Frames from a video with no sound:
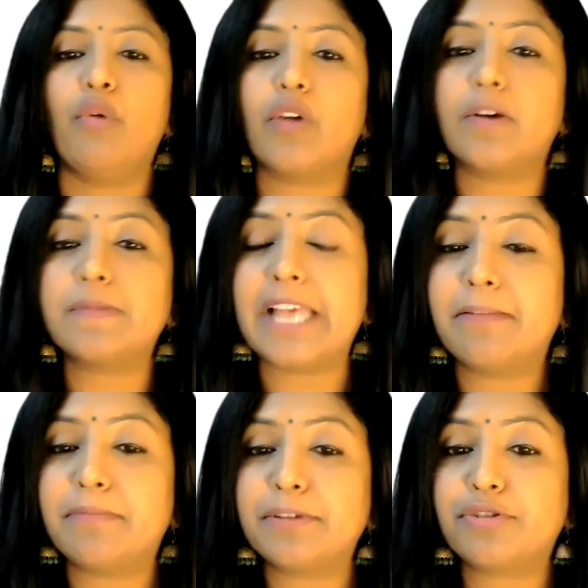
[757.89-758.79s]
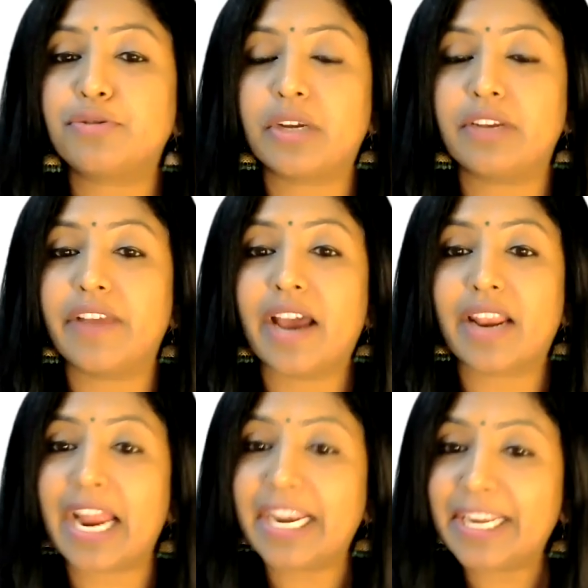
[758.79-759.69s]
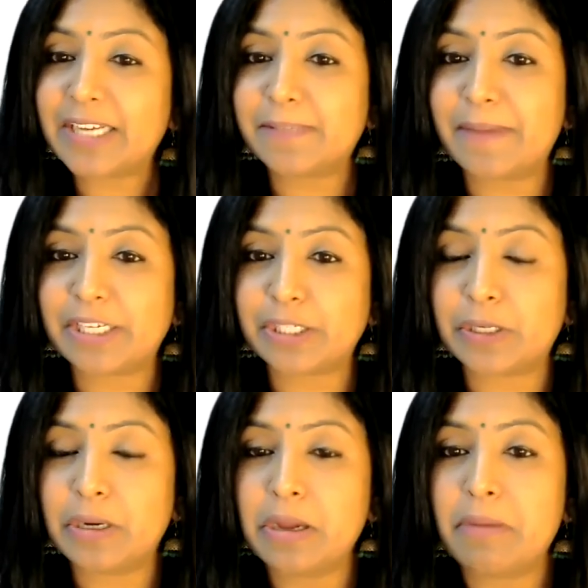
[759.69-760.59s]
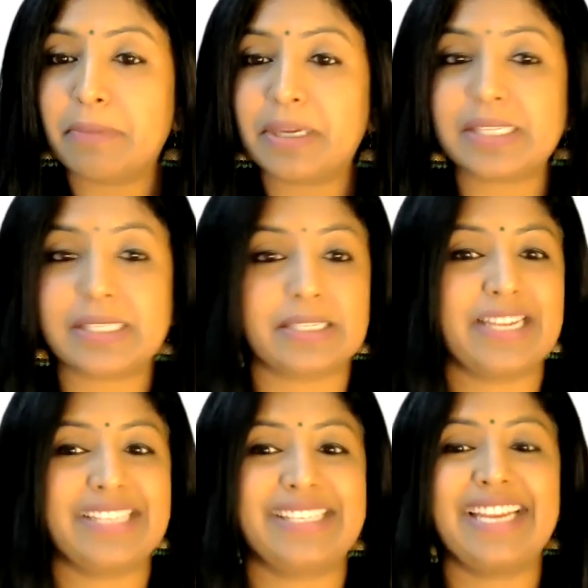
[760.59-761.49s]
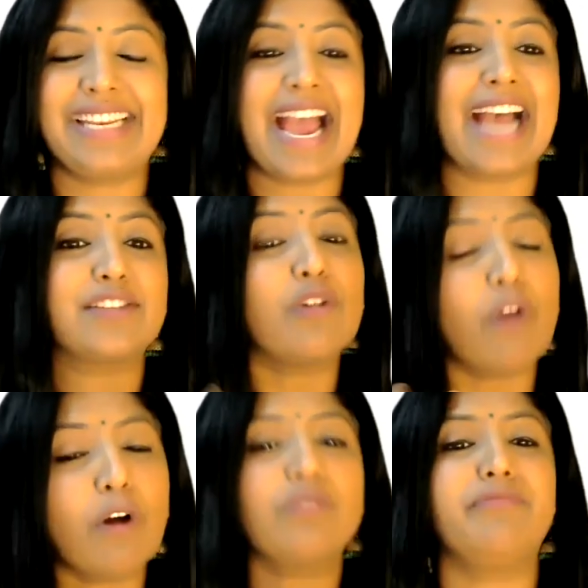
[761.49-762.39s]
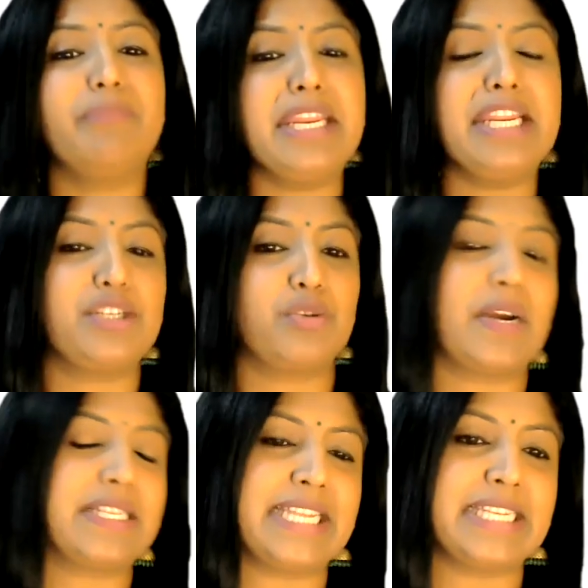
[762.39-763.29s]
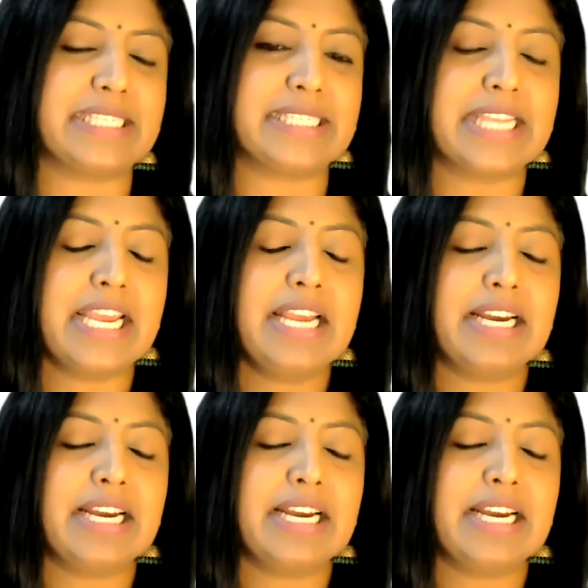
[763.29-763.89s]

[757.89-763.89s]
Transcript: Verbs help us to convey our ideas better because it adds a lot of meaning to our sentence.